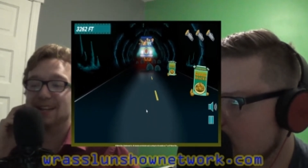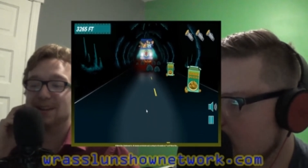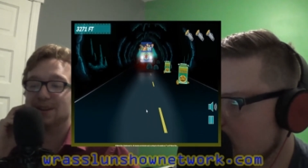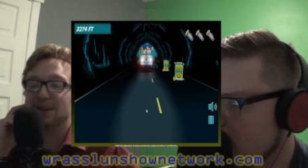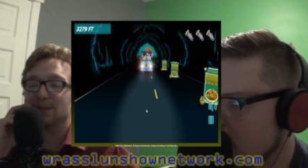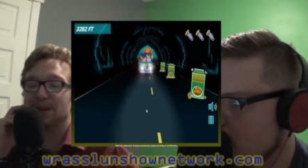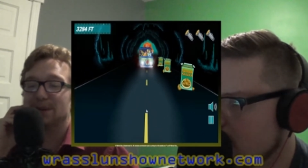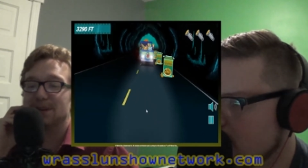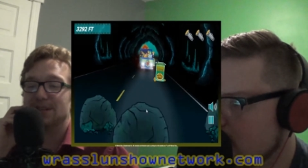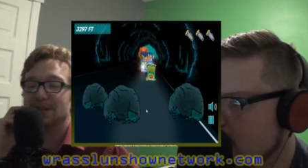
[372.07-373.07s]
you're you're
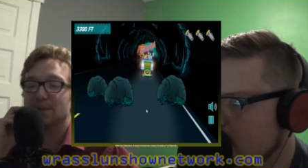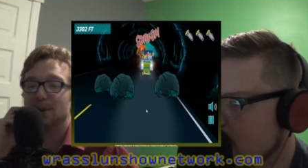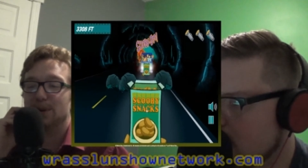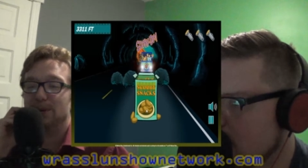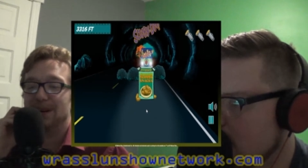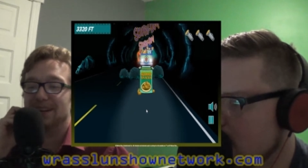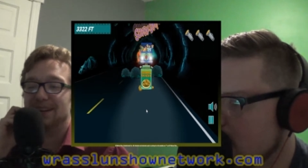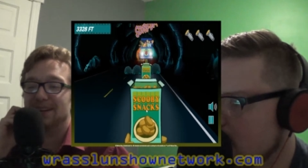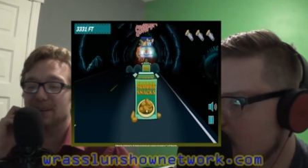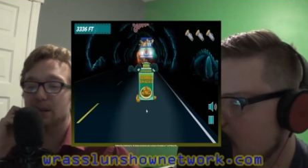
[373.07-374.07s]
very much in the mode right
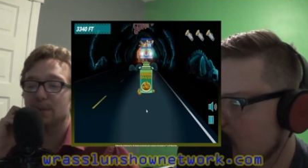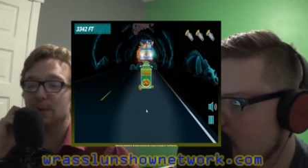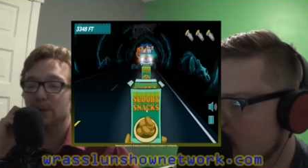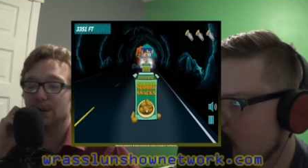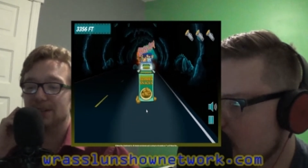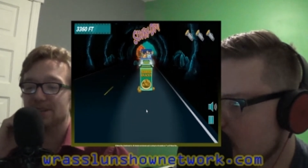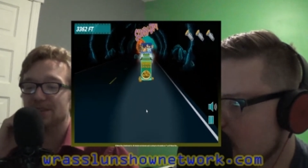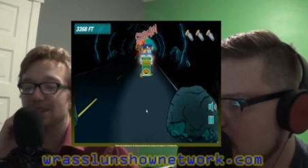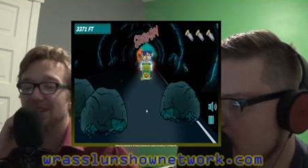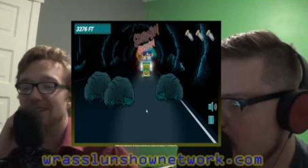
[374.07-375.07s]
now, or in the mood, I
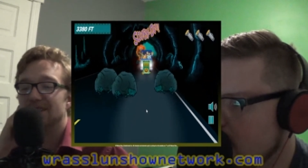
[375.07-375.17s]
should say.